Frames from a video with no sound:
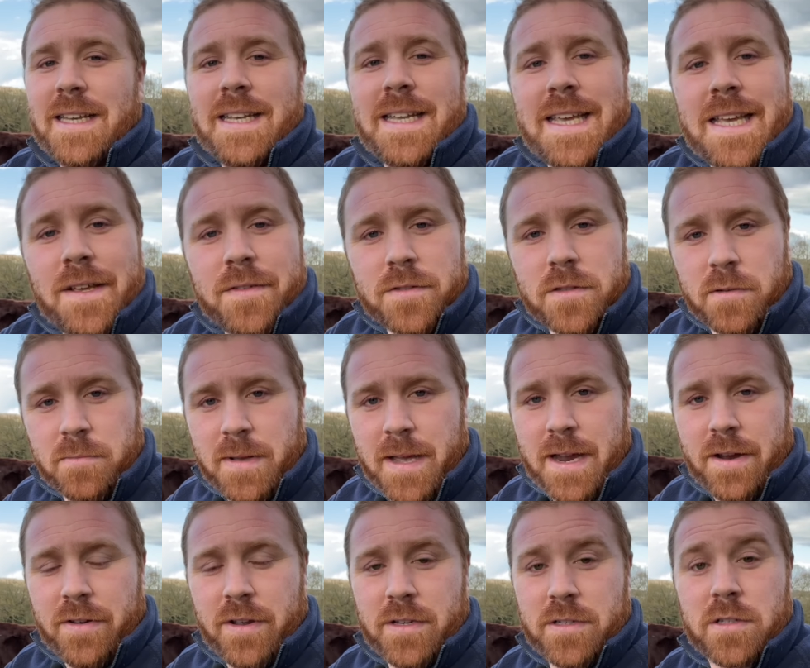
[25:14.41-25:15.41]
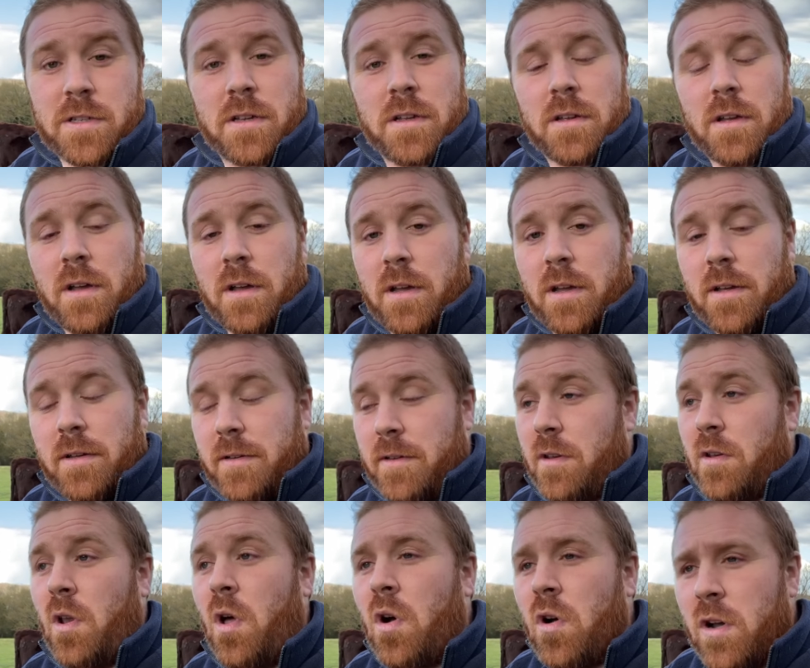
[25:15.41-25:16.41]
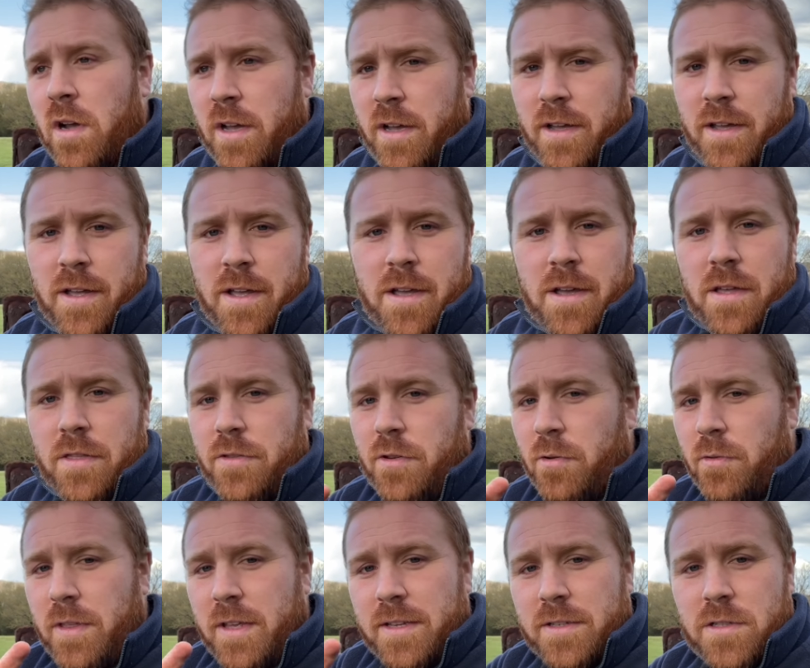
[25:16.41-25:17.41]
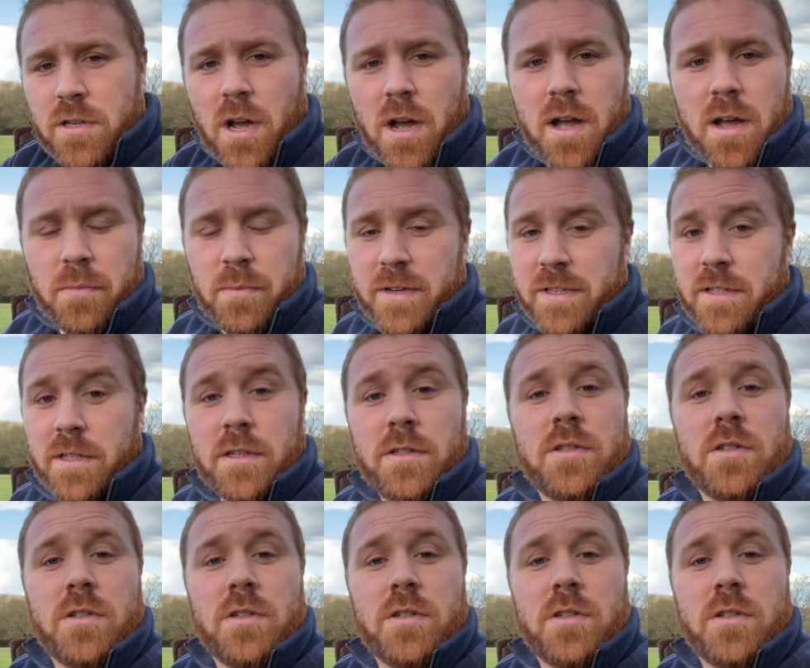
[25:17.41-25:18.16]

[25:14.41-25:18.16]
Leave some areas uh, longer through the entire winter.